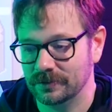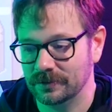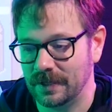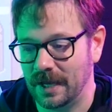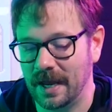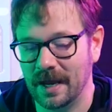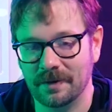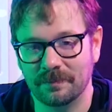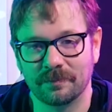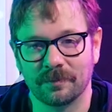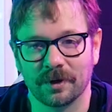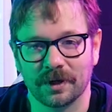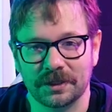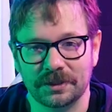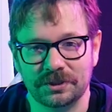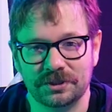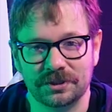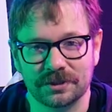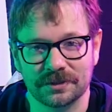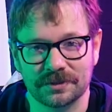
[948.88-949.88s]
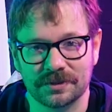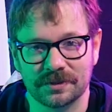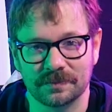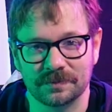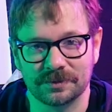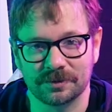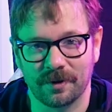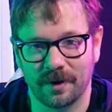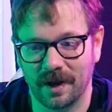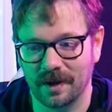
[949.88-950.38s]
hemorrhage
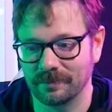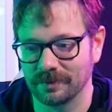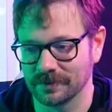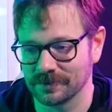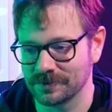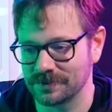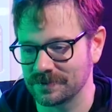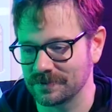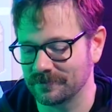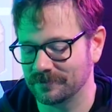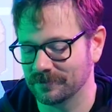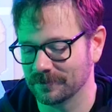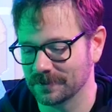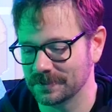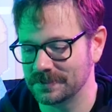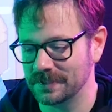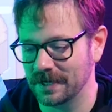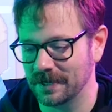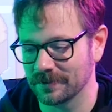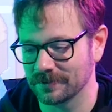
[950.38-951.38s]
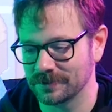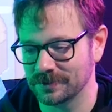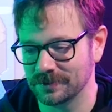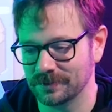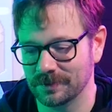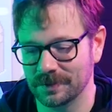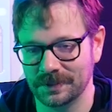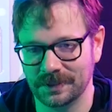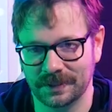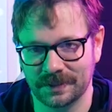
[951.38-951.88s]
subscribers for a day or
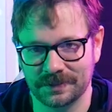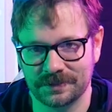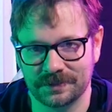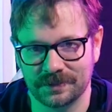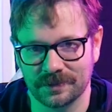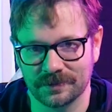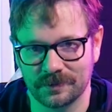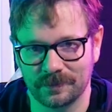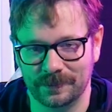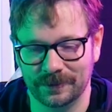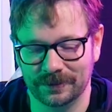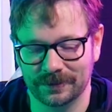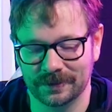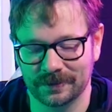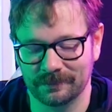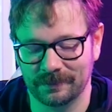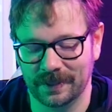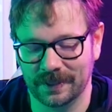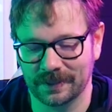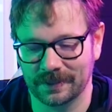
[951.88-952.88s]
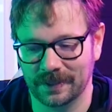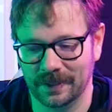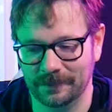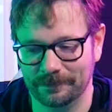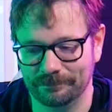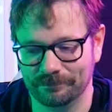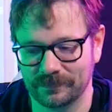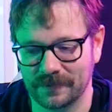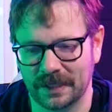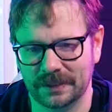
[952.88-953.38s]
two and then it starts building back
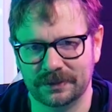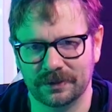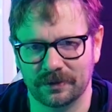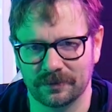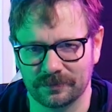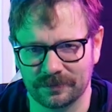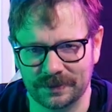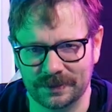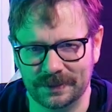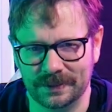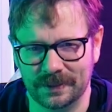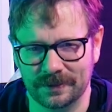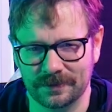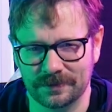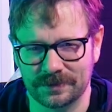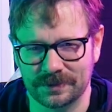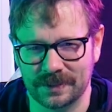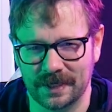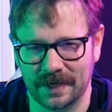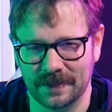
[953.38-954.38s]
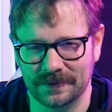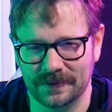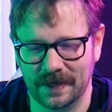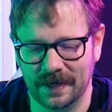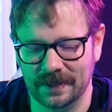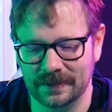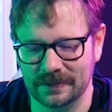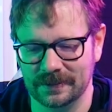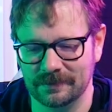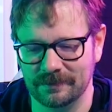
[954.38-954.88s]
up. I don't really understand
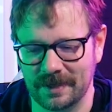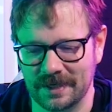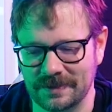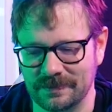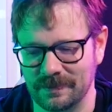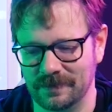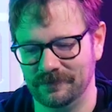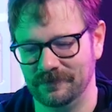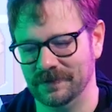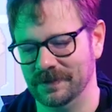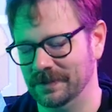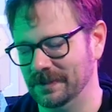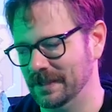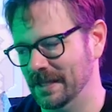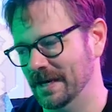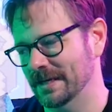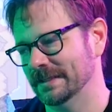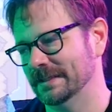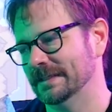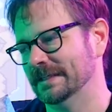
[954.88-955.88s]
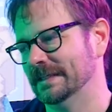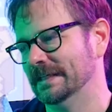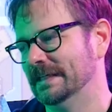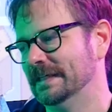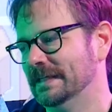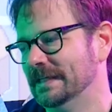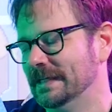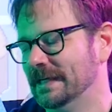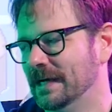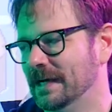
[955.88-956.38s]
that. It makes me feel like
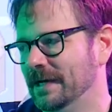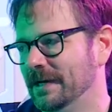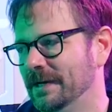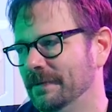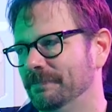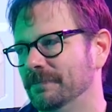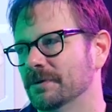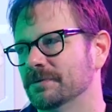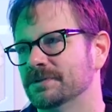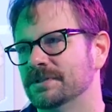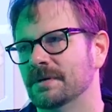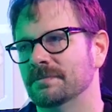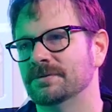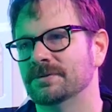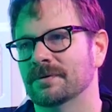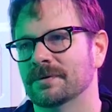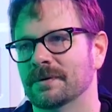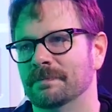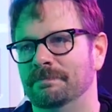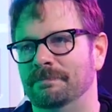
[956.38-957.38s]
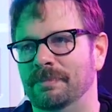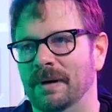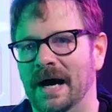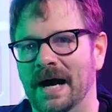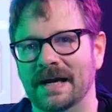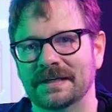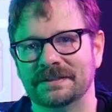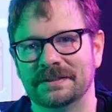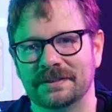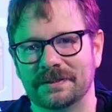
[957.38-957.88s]
there's some sort of
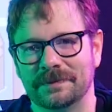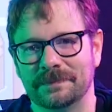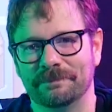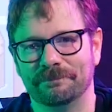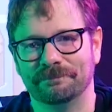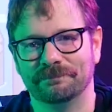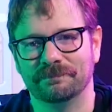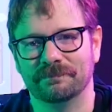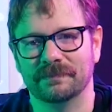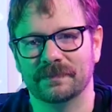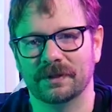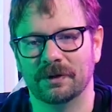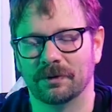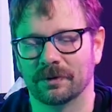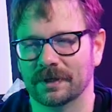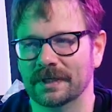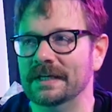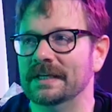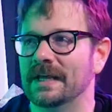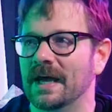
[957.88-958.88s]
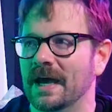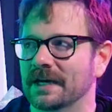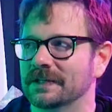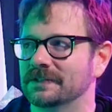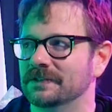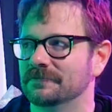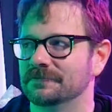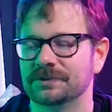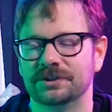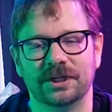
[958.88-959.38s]
bot or
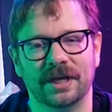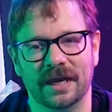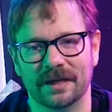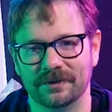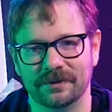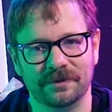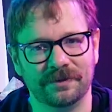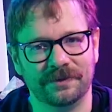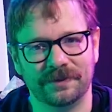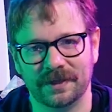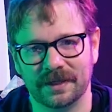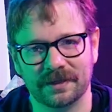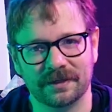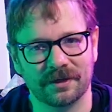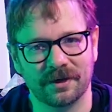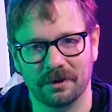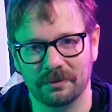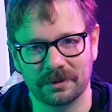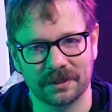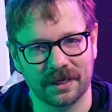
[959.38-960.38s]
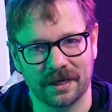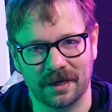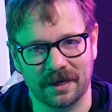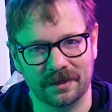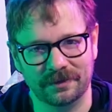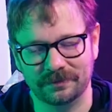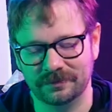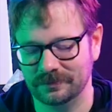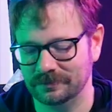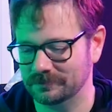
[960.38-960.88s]
inactive channel thing going
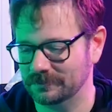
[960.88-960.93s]
on.